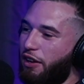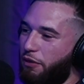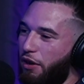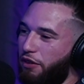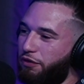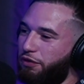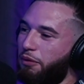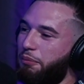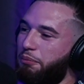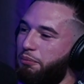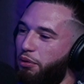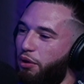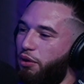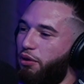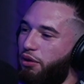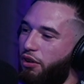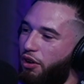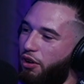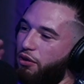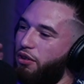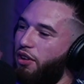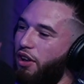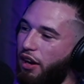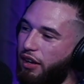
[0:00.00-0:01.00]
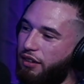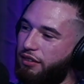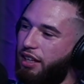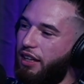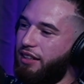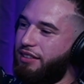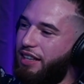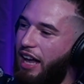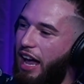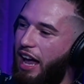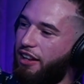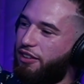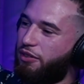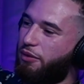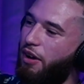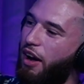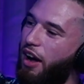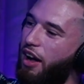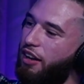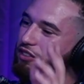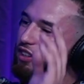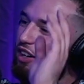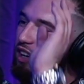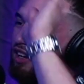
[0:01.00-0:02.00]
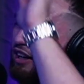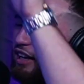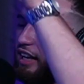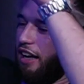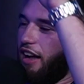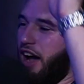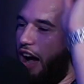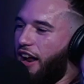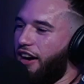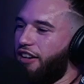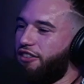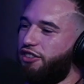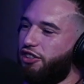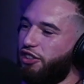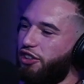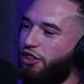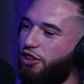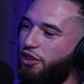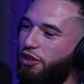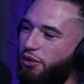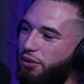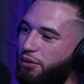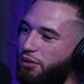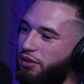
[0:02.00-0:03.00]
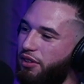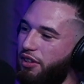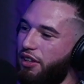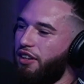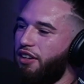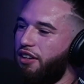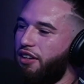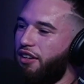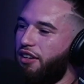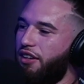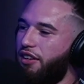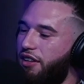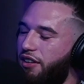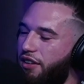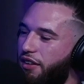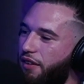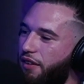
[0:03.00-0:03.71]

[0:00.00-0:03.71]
because it went from Bruno to Sasquatch. He got it to you. But